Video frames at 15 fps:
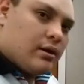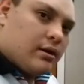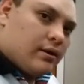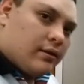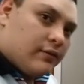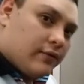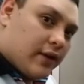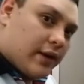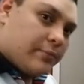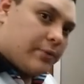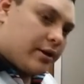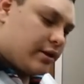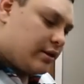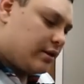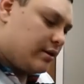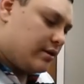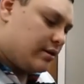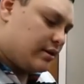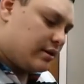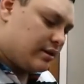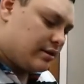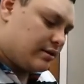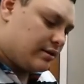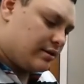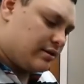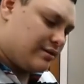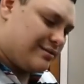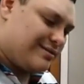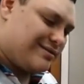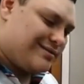Fabric
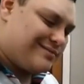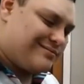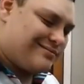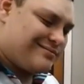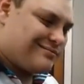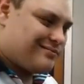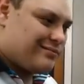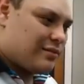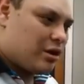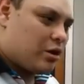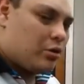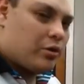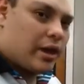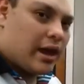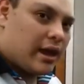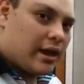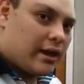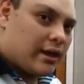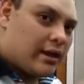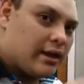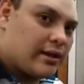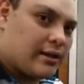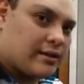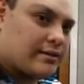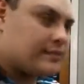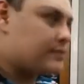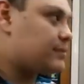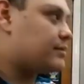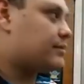is okay, I guess.